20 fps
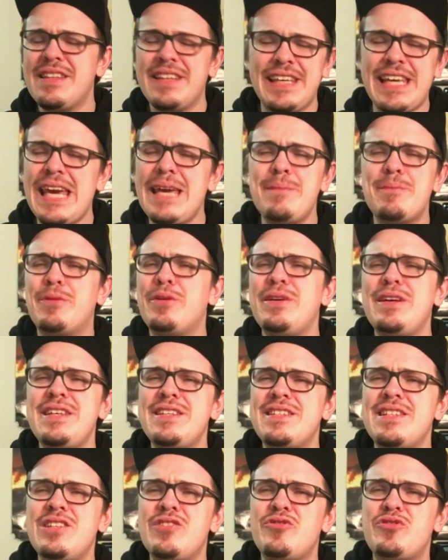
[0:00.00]
The gameplay
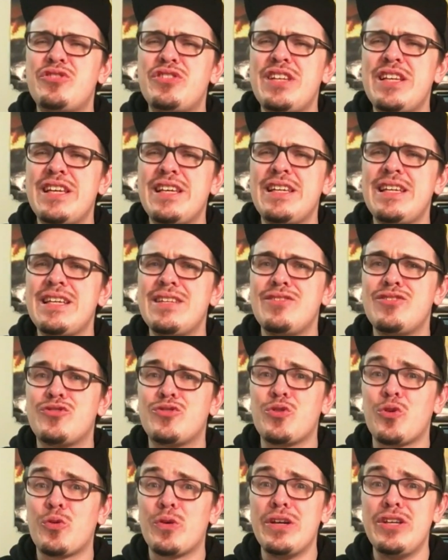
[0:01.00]
isn't interesting. And the
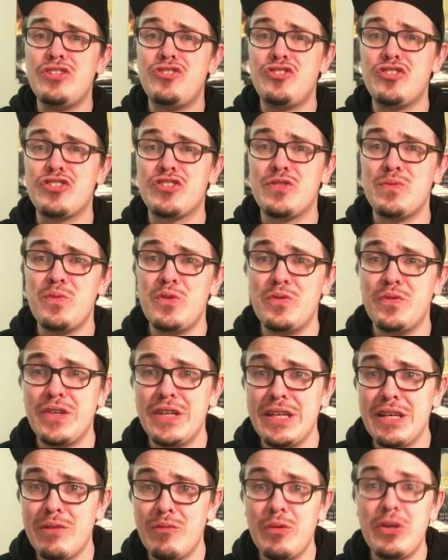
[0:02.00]
story is just the
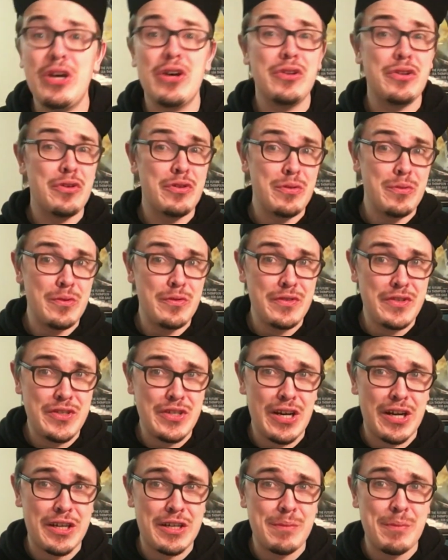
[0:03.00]
movie. And we all know the movie
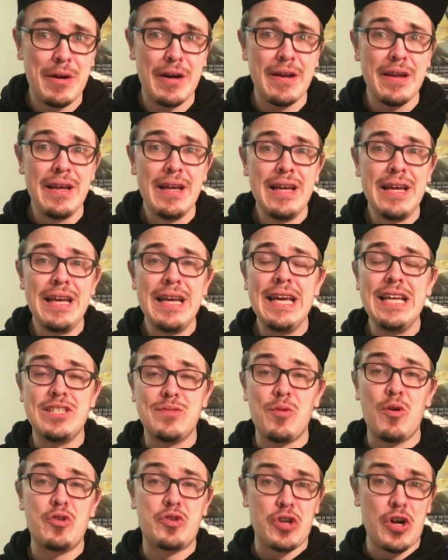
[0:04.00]
sucked. But
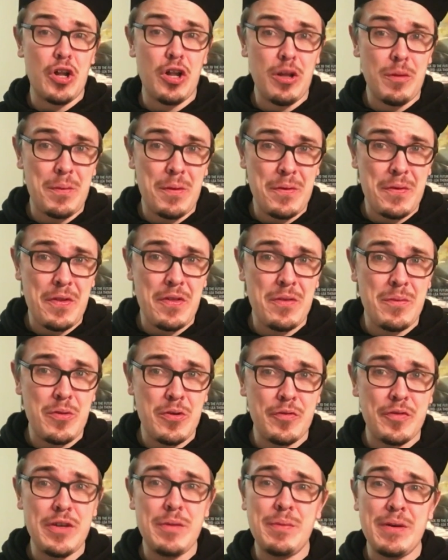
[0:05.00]
it's more tolerable than the
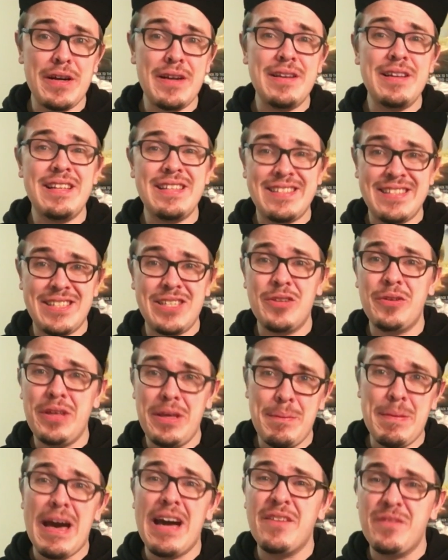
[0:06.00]
movie, but it's still
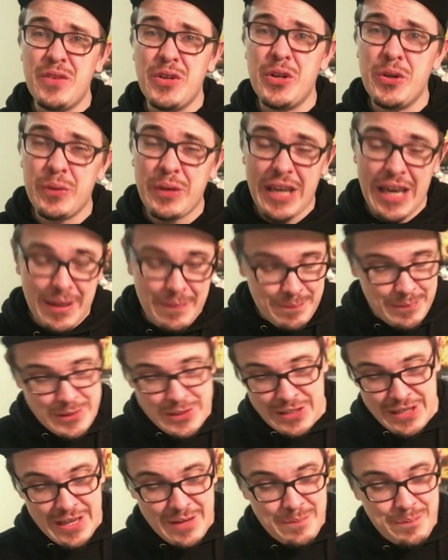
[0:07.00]
a bad video game.
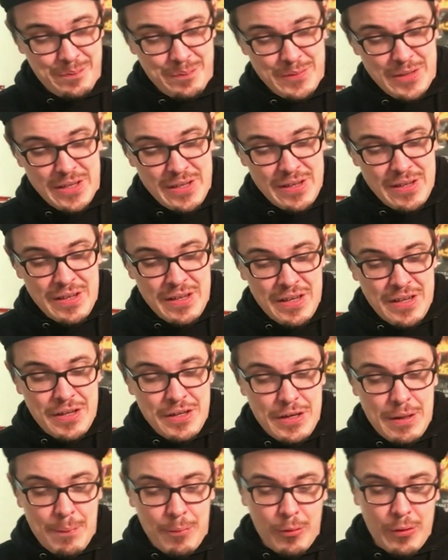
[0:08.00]
So, yeah.
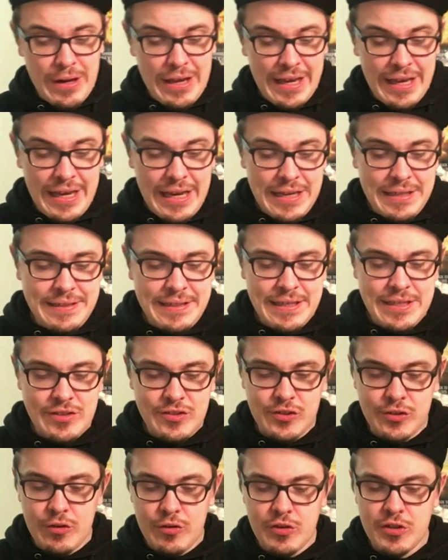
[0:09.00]
Number 8
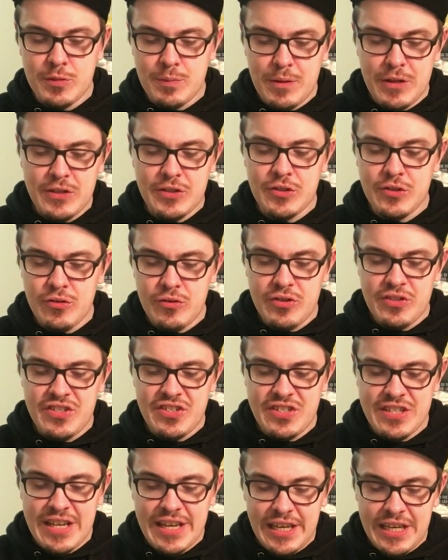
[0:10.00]
is Ghostbusters
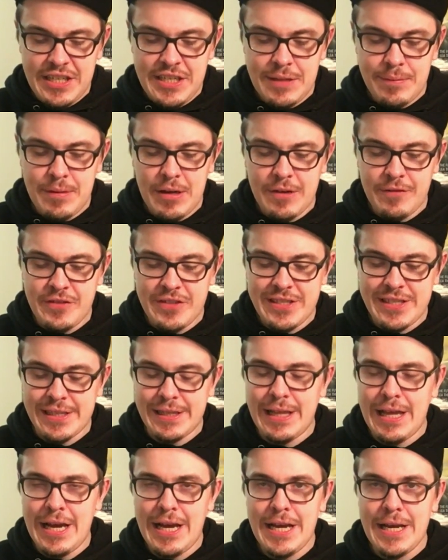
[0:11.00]
Sanctum of
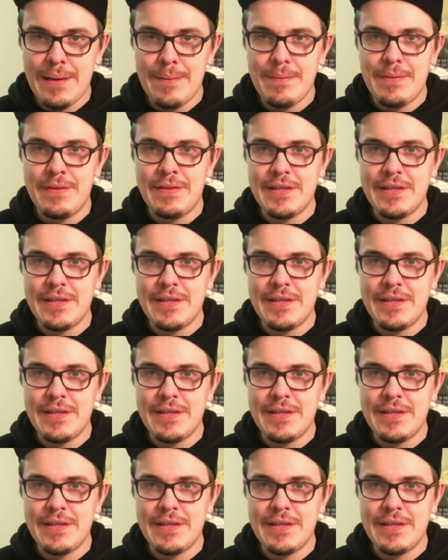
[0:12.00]
Slime.